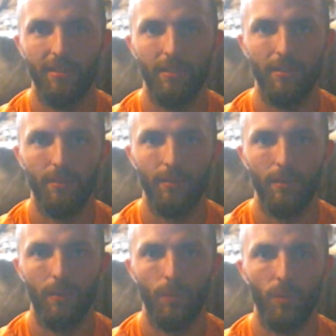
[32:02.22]
but it's
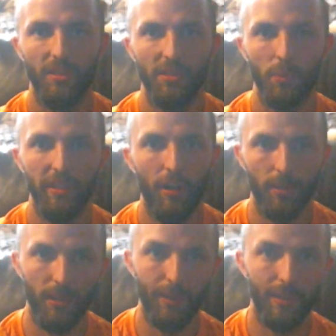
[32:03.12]
actually just the
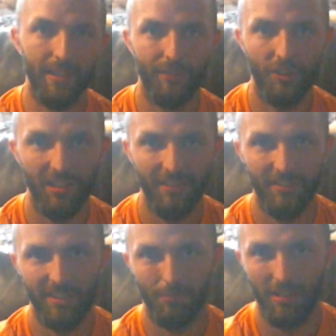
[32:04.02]
brain
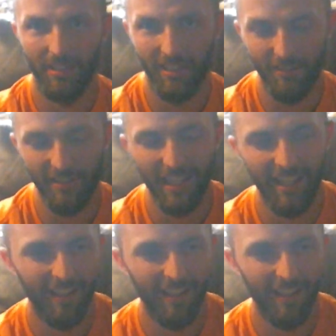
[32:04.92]
relaxing that